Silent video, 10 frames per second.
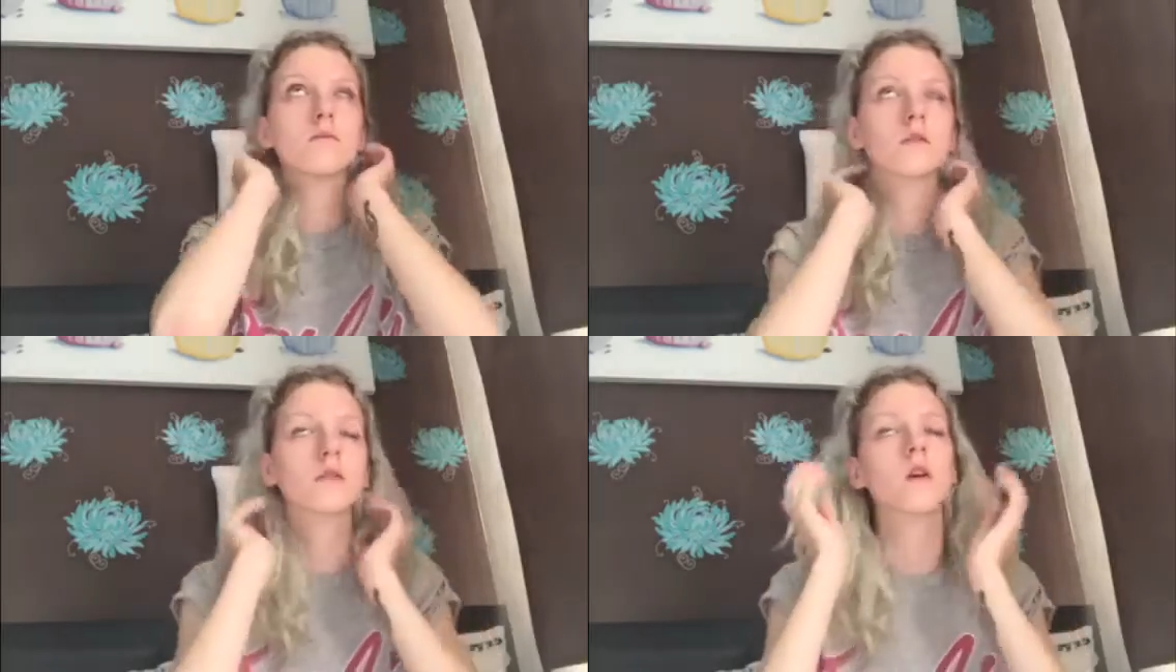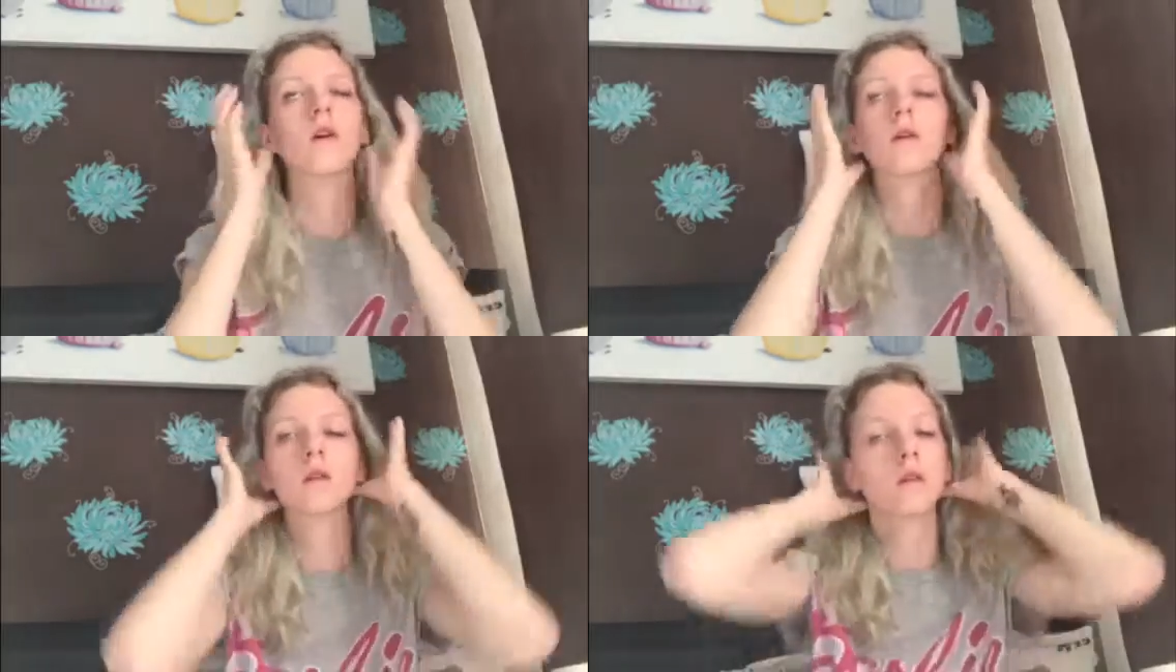
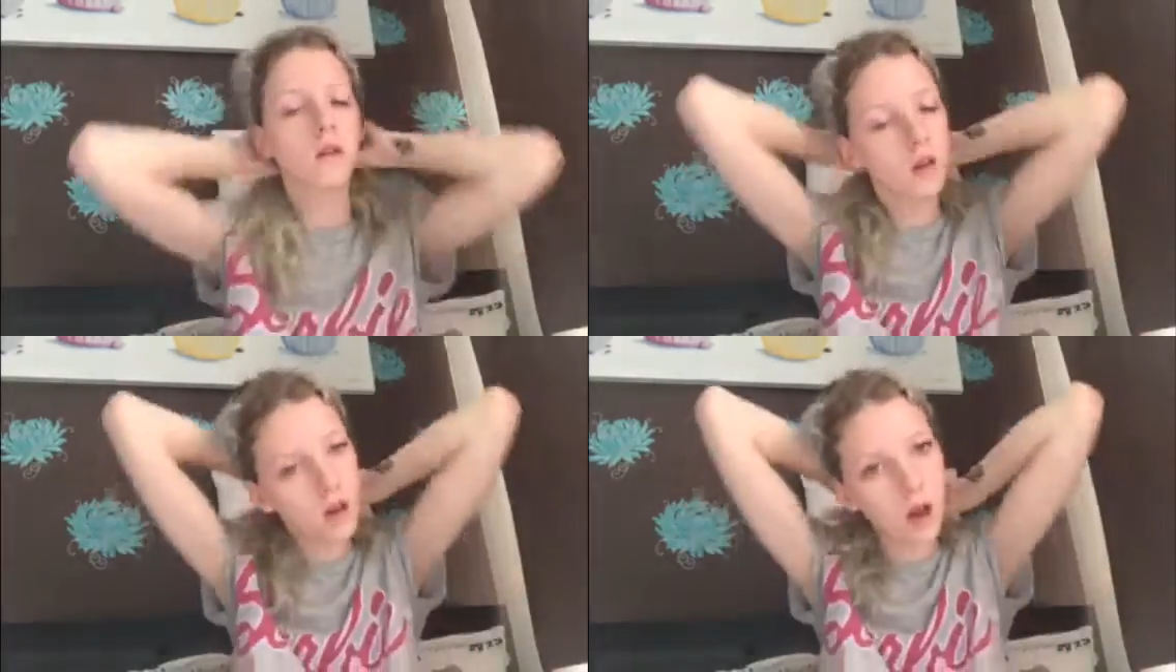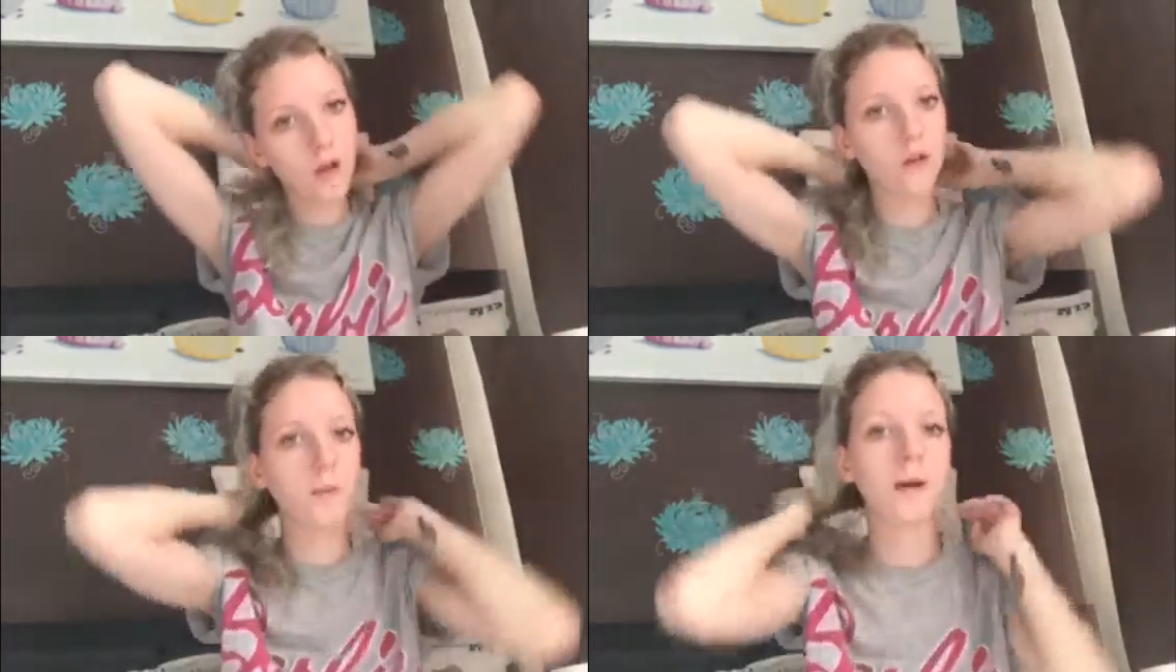So
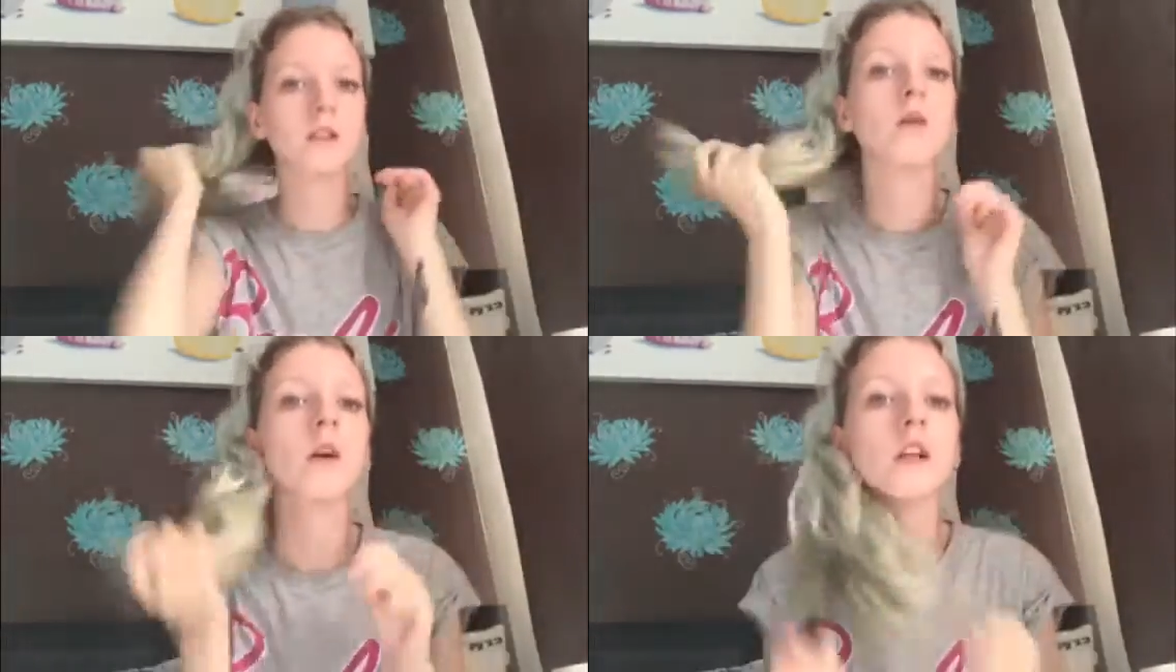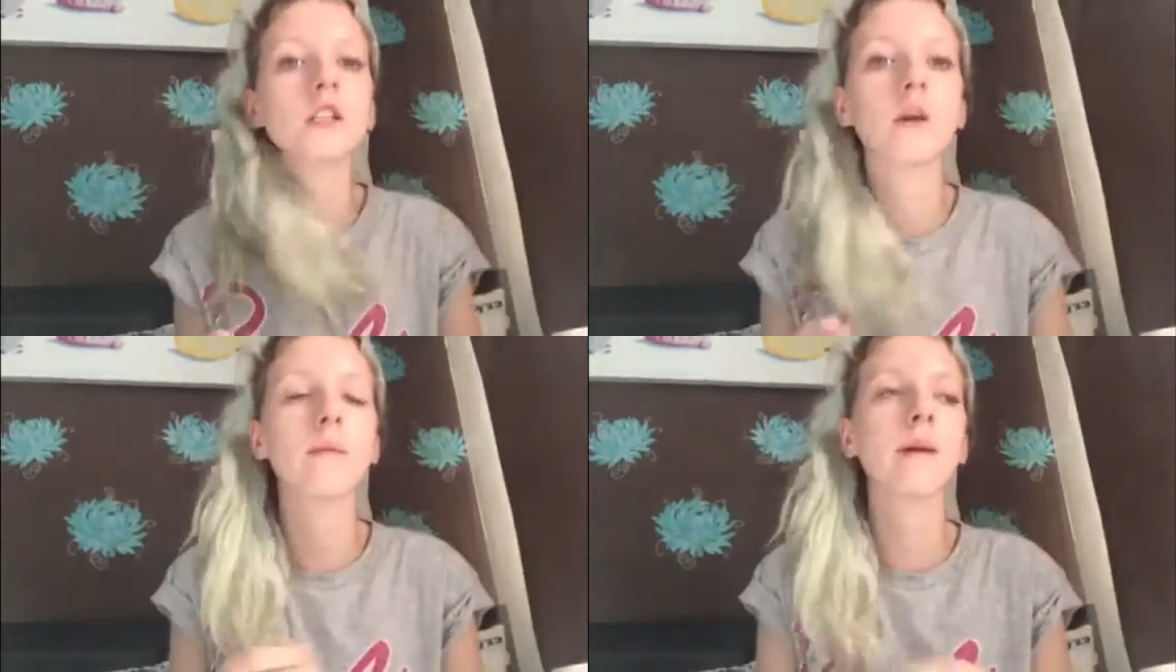I've gone back to college.
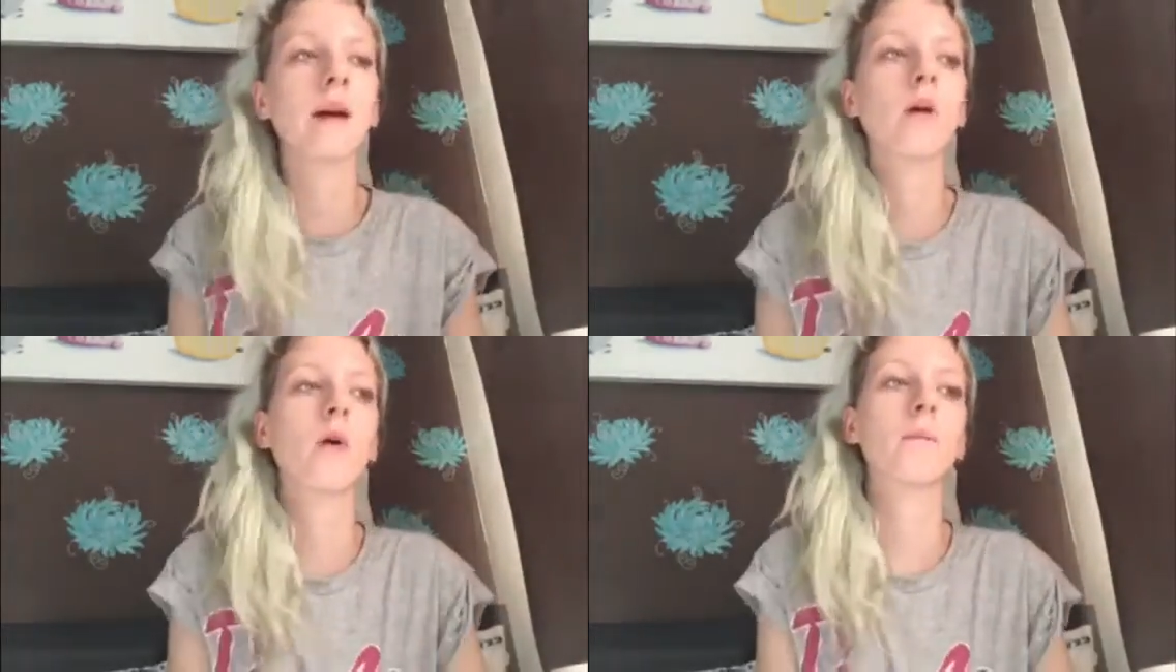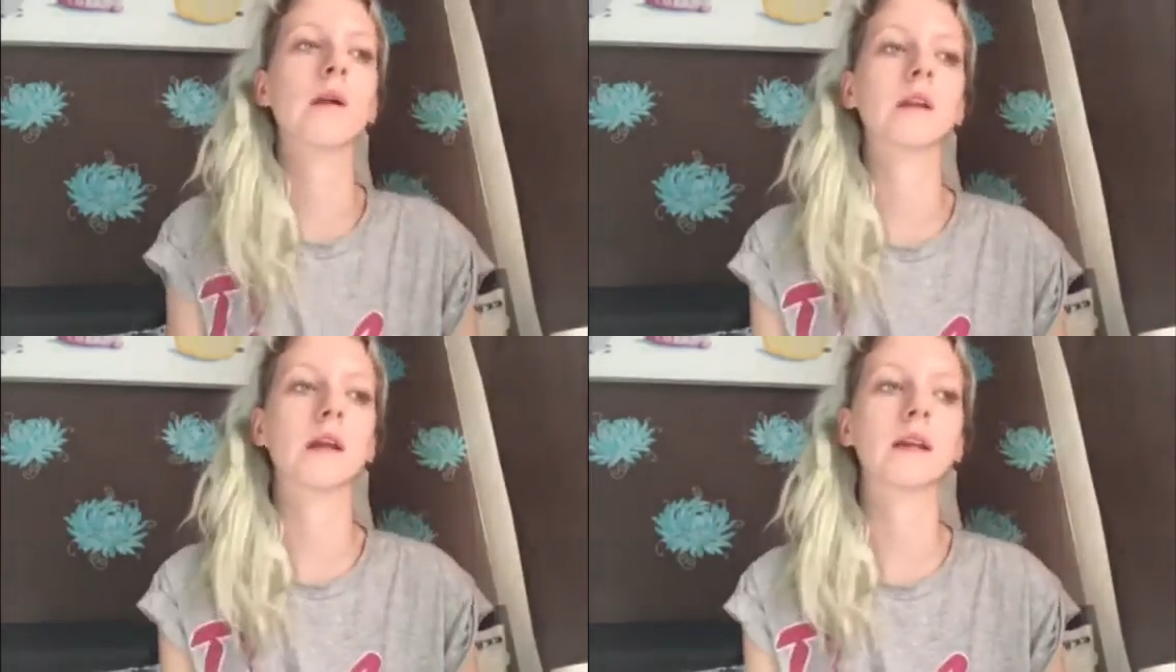I went back on
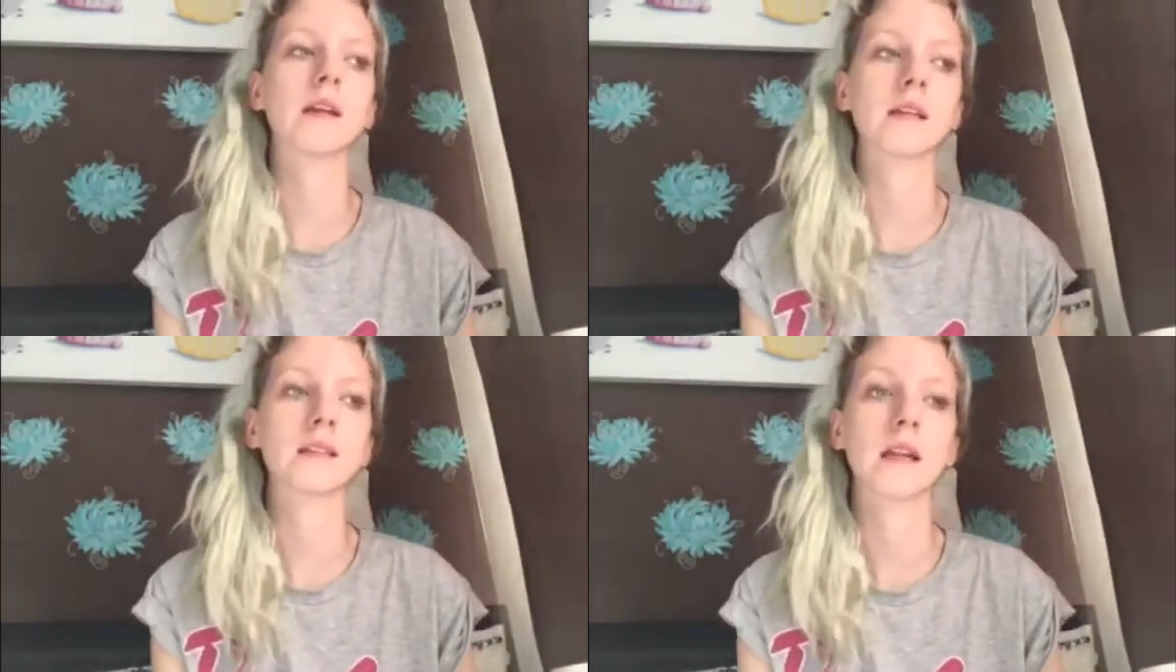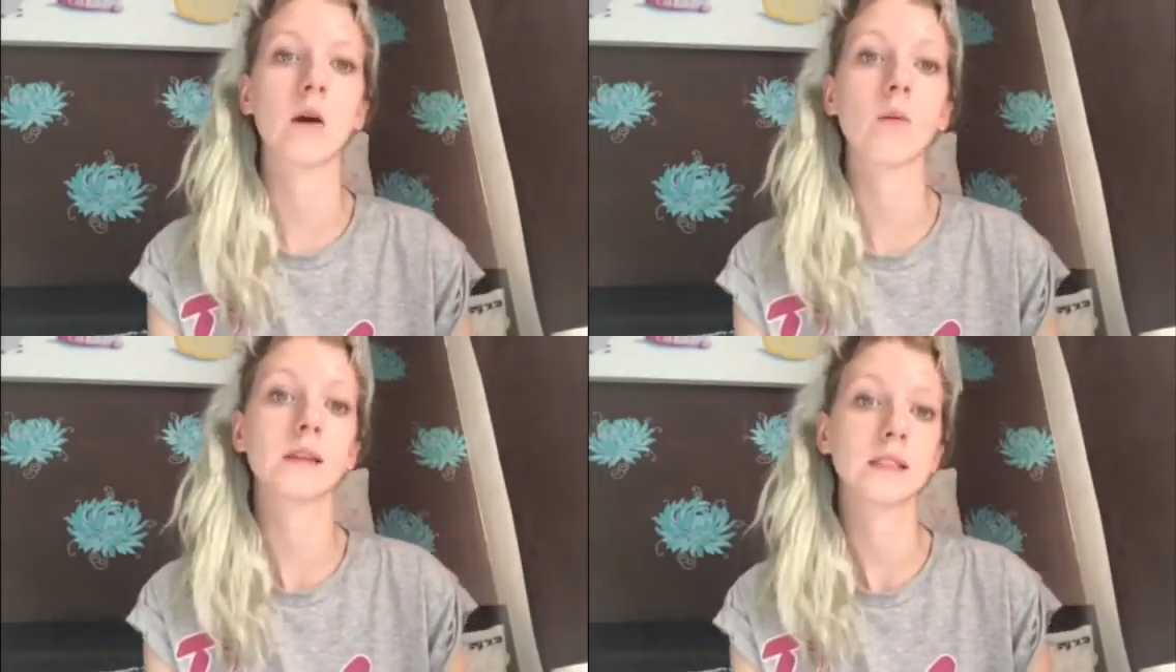Monday, it's now
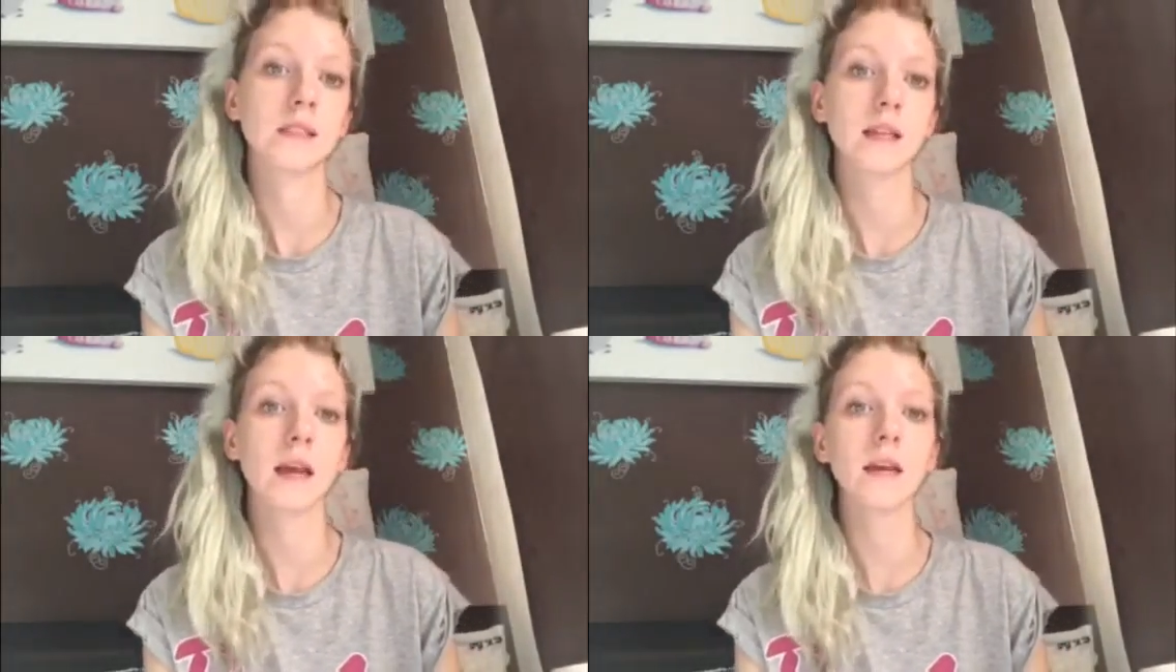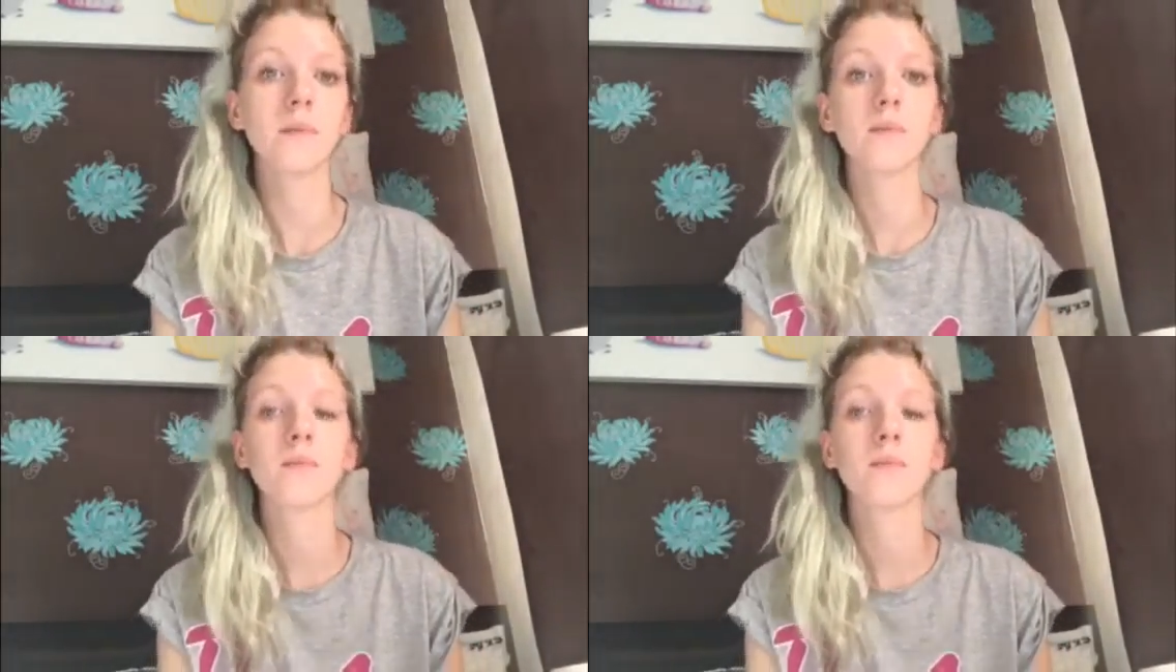Wednesday.